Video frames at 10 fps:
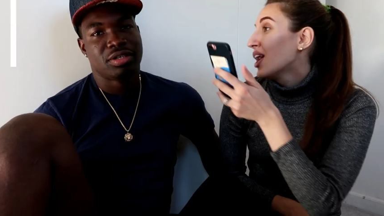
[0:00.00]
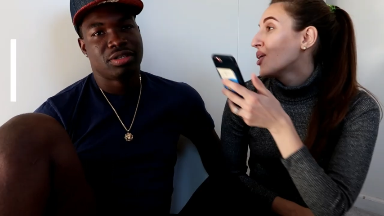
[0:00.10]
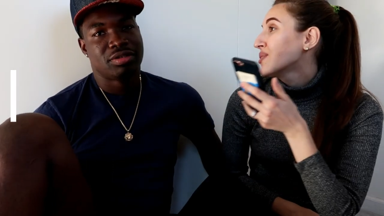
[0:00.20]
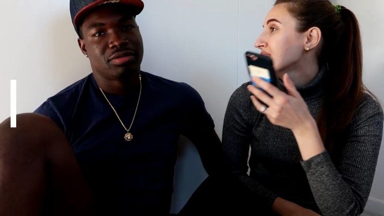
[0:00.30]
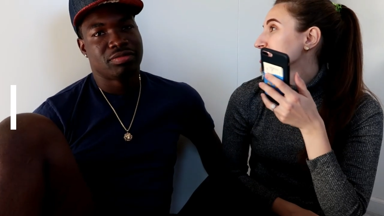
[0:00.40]

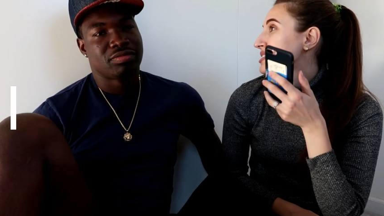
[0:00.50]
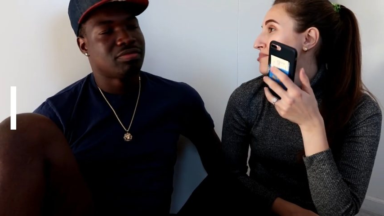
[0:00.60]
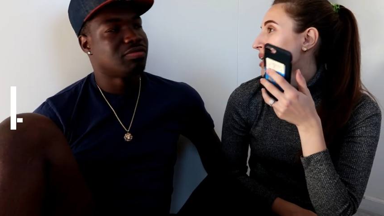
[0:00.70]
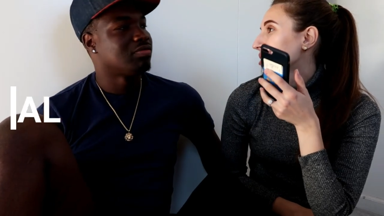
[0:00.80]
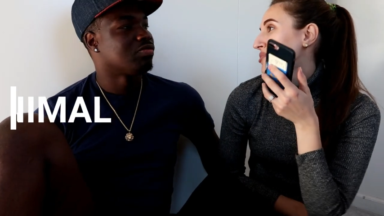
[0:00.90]
Speaker 1: Who is
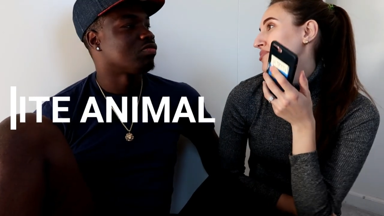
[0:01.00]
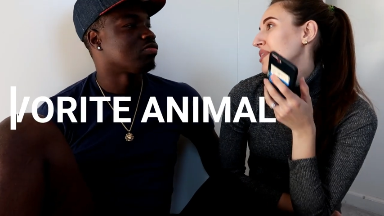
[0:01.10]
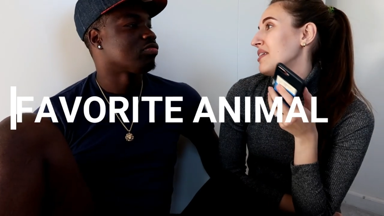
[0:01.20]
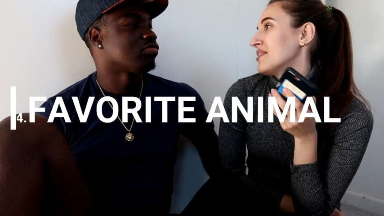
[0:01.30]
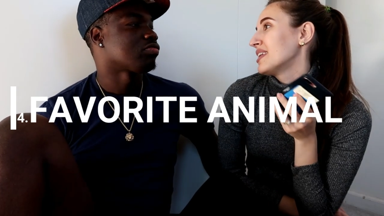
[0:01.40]
my
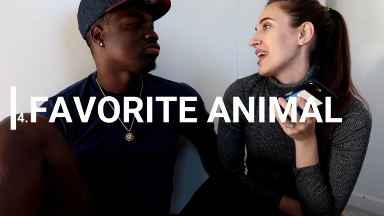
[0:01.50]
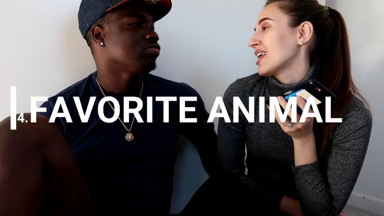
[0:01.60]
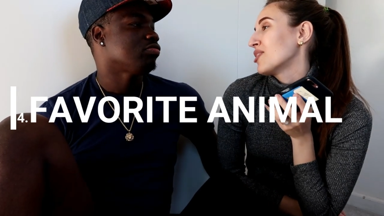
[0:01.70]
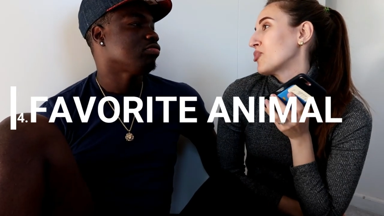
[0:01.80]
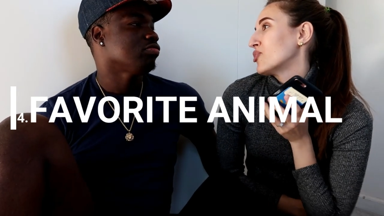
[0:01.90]
favorite
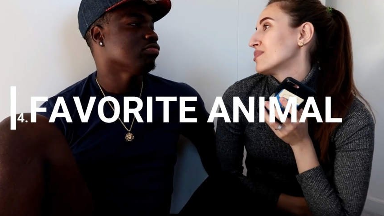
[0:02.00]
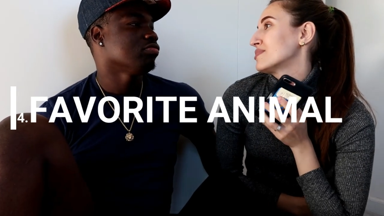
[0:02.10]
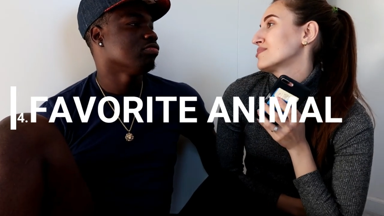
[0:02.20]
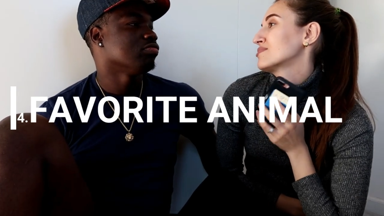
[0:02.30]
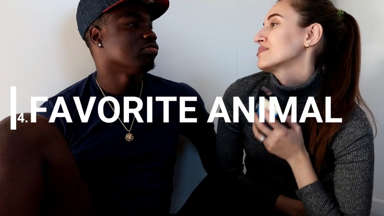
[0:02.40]
animal?
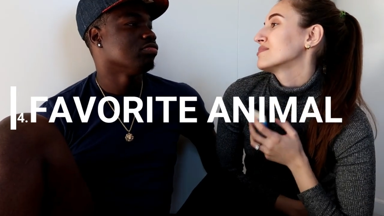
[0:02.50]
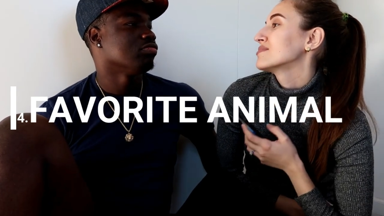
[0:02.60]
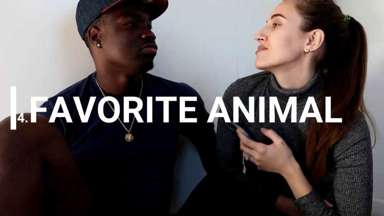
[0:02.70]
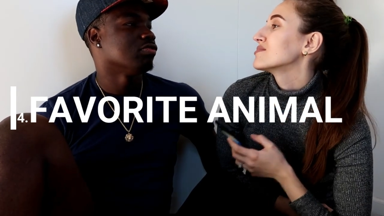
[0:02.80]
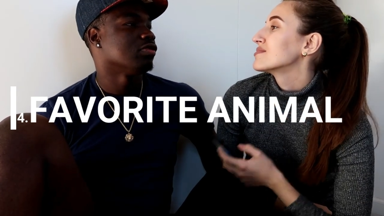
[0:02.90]

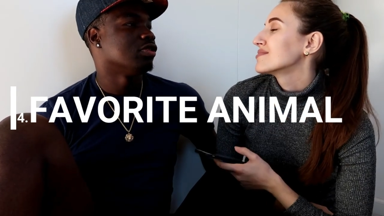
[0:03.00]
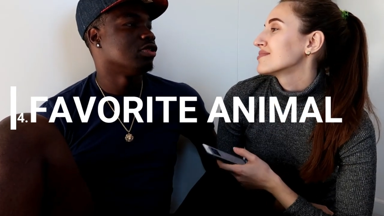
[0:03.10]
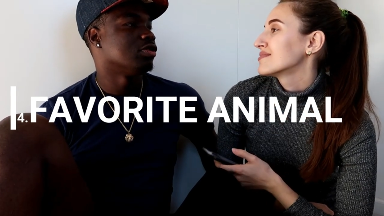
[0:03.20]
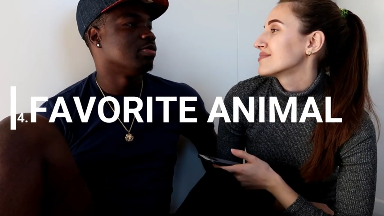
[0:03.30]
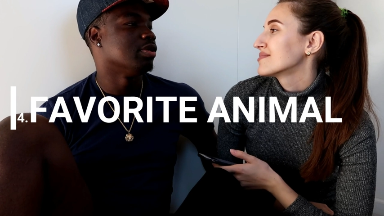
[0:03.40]

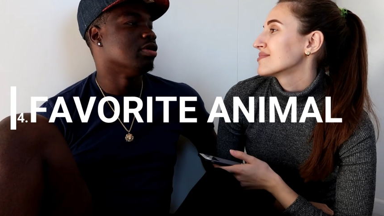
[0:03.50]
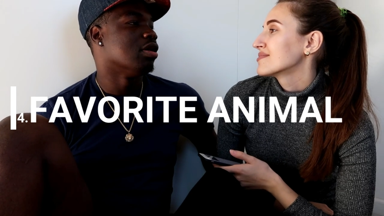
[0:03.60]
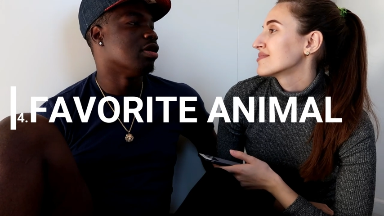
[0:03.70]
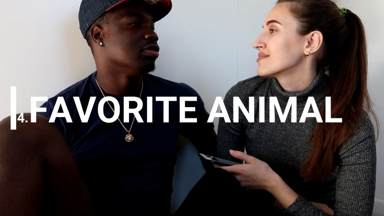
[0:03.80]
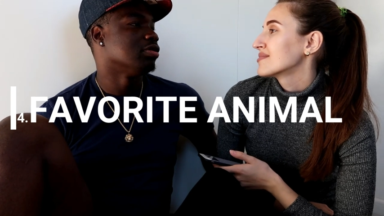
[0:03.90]
Speaker 2: Stupid
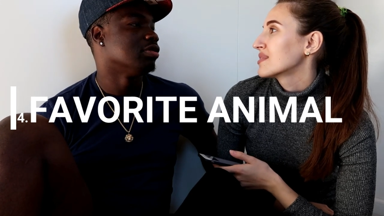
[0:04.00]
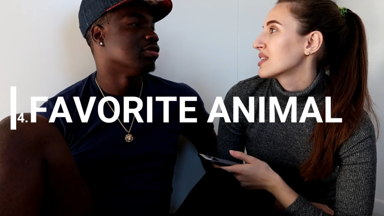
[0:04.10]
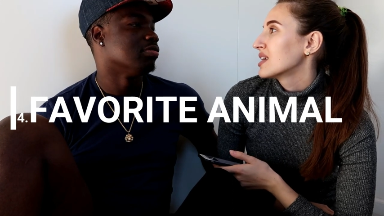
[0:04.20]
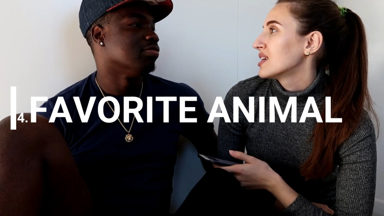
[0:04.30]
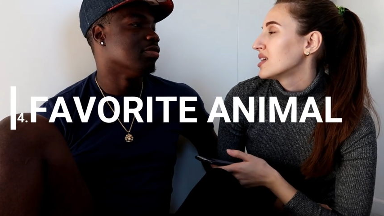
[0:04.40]
dogs.
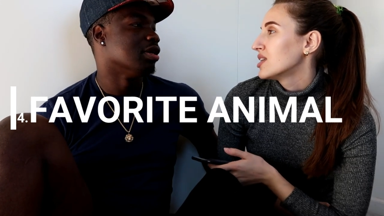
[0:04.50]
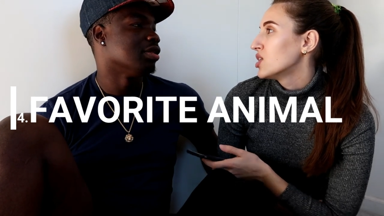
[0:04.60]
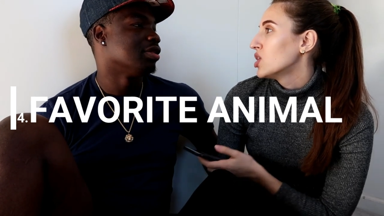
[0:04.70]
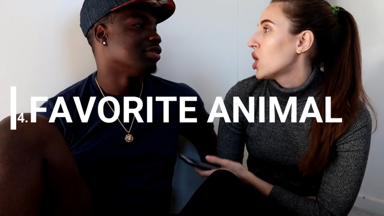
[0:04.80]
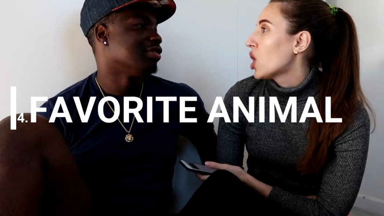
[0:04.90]

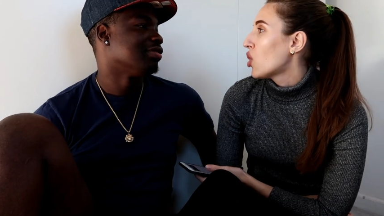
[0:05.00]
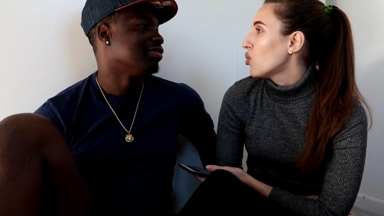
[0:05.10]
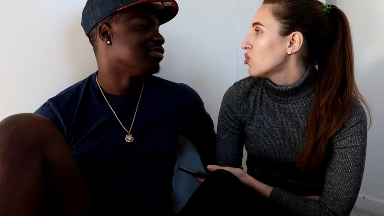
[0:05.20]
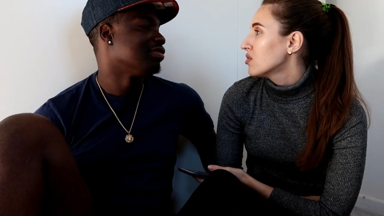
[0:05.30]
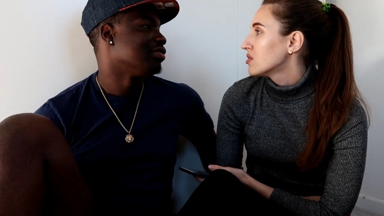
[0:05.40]
Mutt.
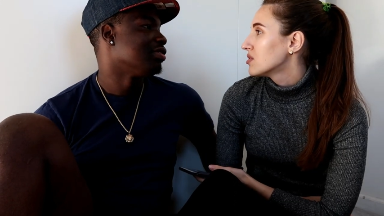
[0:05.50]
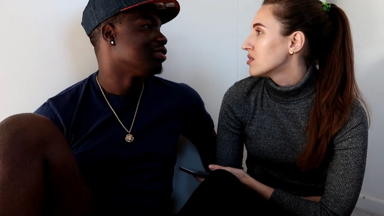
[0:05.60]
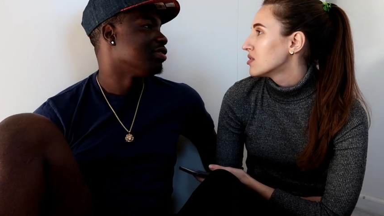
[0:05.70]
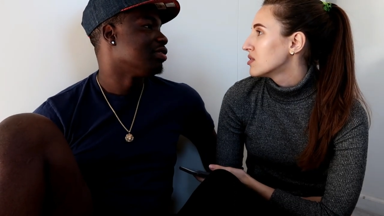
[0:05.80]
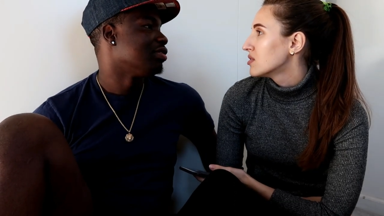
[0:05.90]
Speaker 1: No.
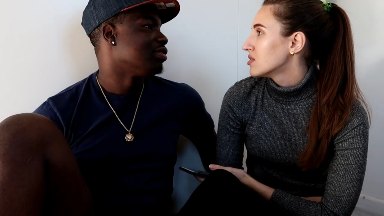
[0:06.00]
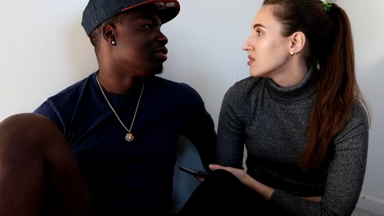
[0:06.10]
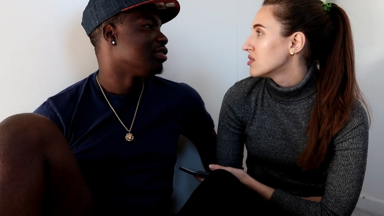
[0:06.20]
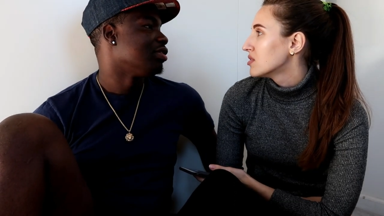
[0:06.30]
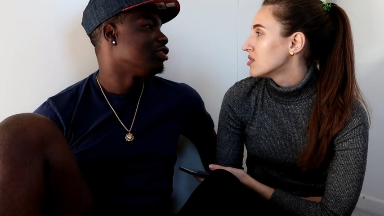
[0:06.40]

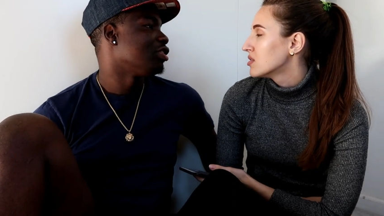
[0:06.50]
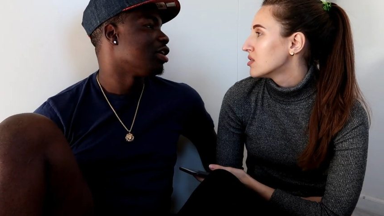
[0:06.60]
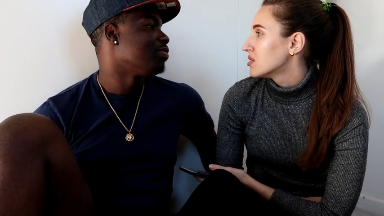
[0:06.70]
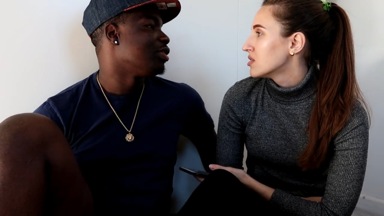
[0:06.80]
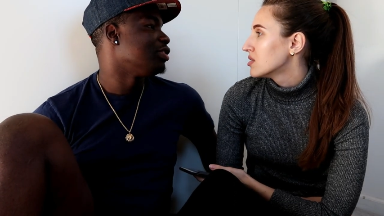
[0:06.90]
Speaker 2: You
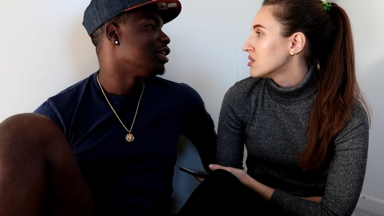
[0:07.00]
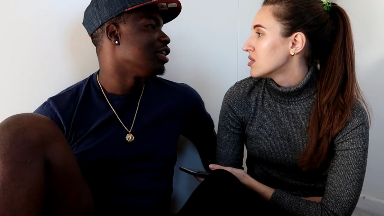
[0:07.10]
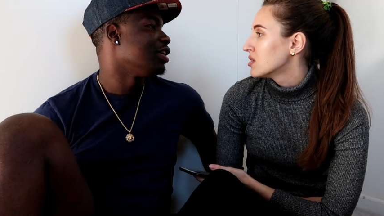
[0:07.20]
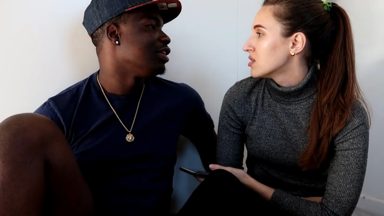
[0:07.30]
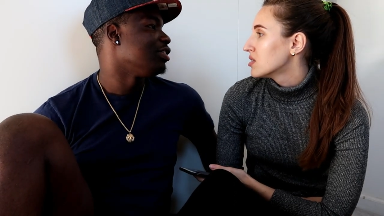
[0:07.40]
talking about
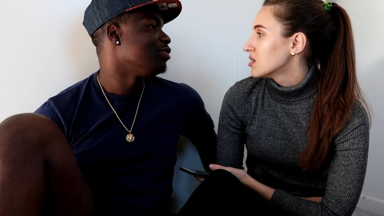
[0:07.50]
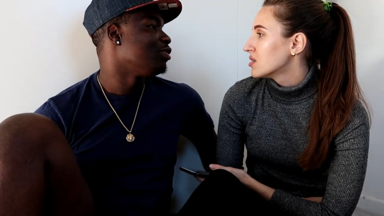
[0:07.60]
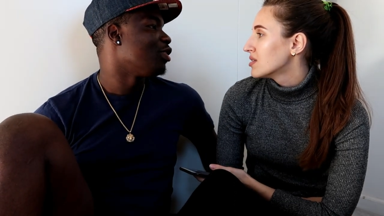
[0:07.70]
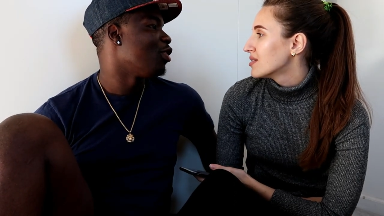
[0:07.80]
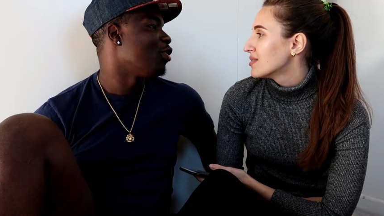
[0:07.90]
the you,
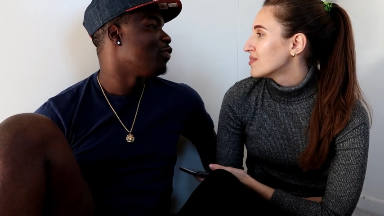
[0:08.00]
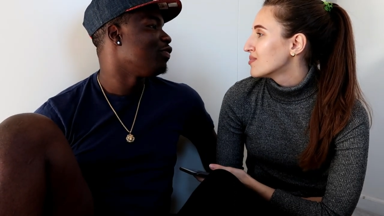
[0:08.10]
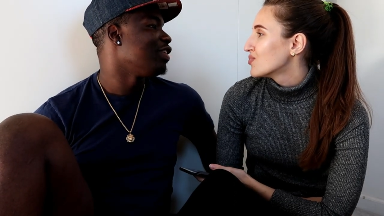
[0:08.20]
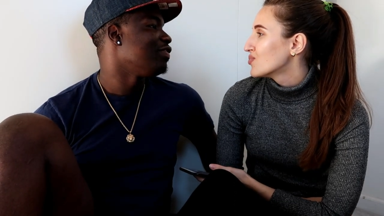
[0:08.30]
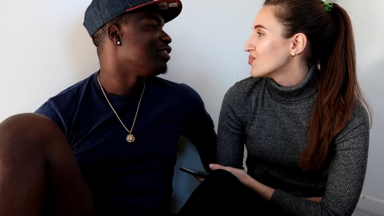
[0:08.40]
oh
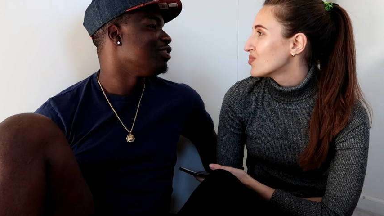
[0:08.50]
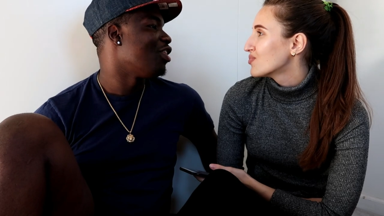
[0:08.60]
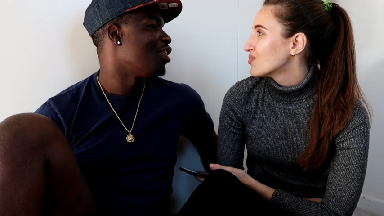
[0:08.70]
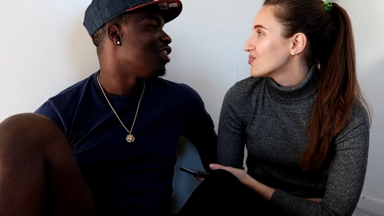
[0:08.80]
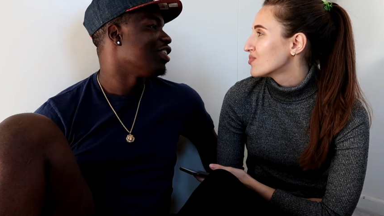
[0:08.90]
favorite
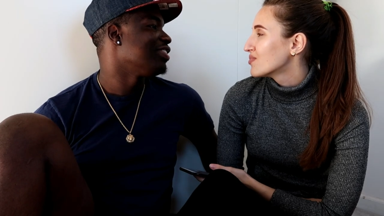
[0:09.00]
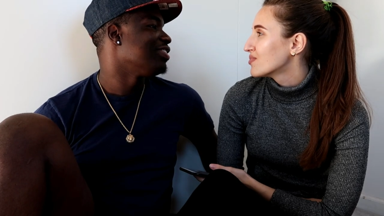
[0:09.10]
dog?